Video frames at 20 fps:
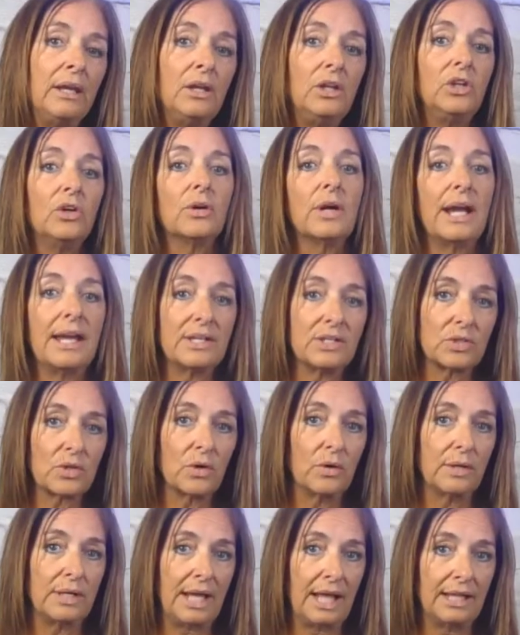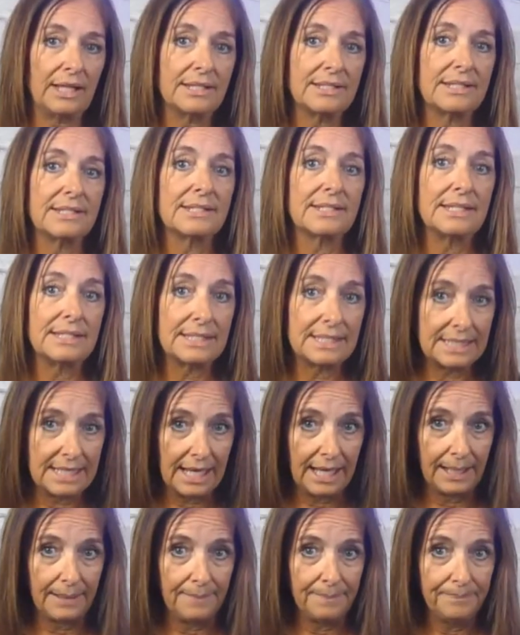your escrow analysis is
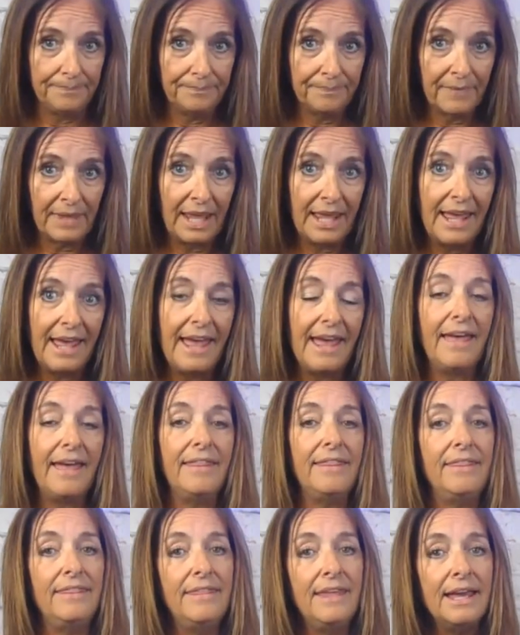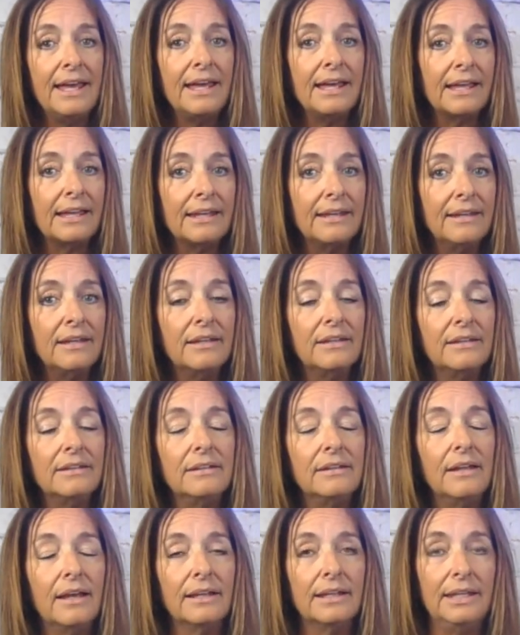done. And then
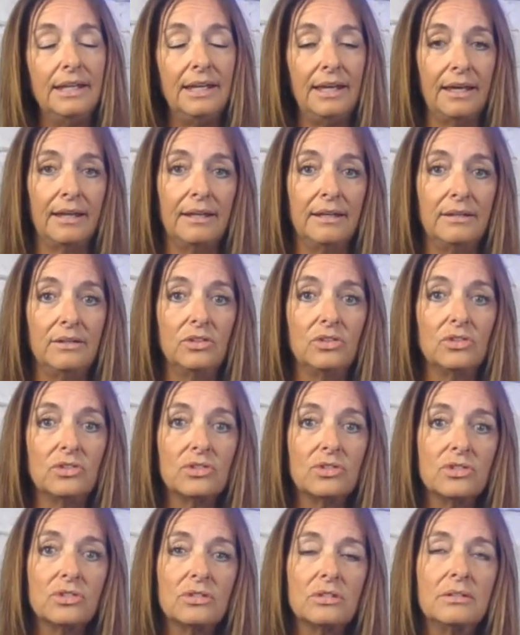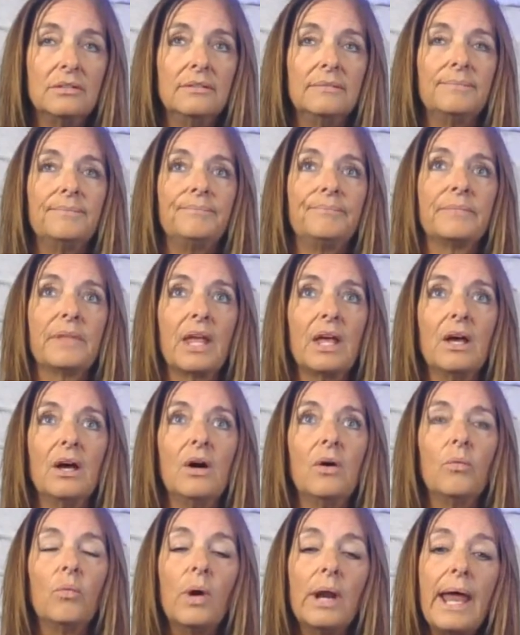again,
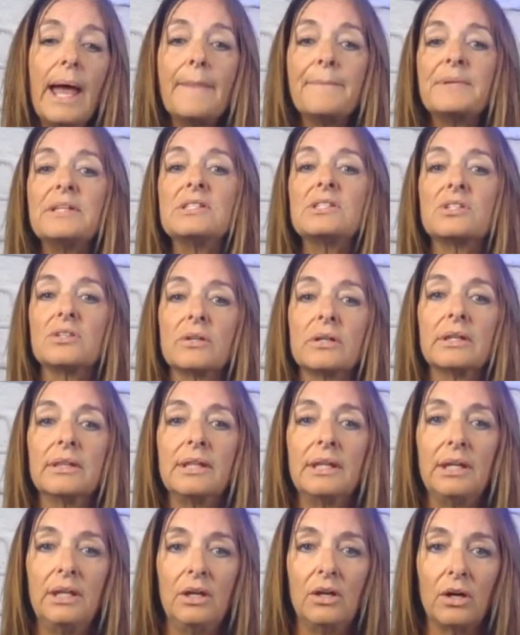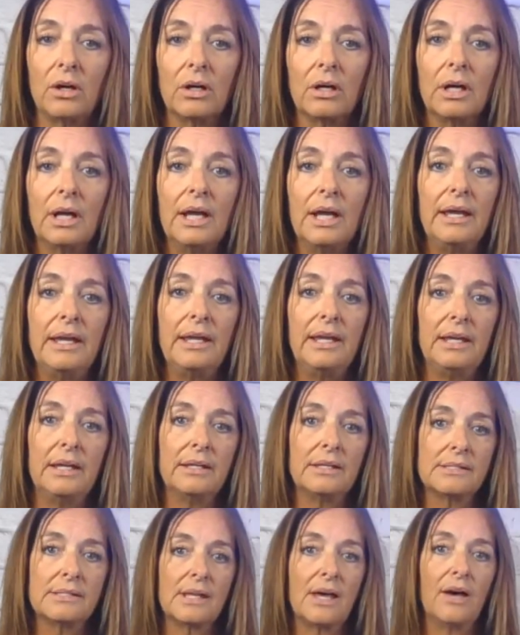what happens during the year
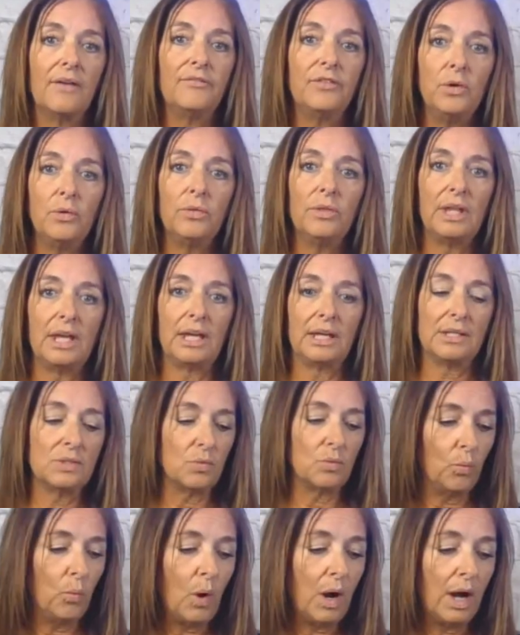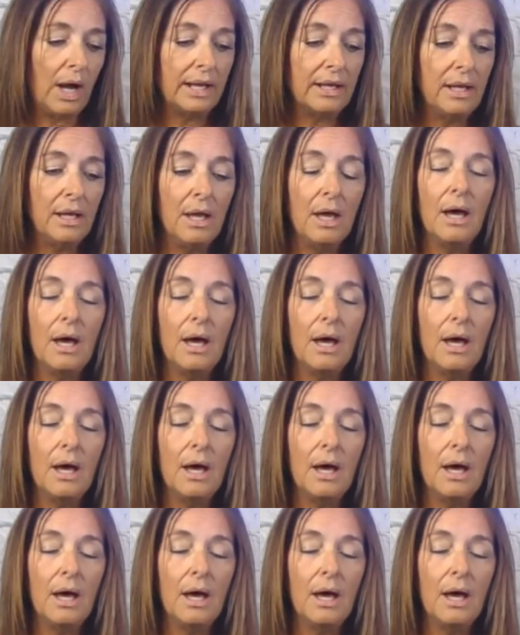is a few things. One,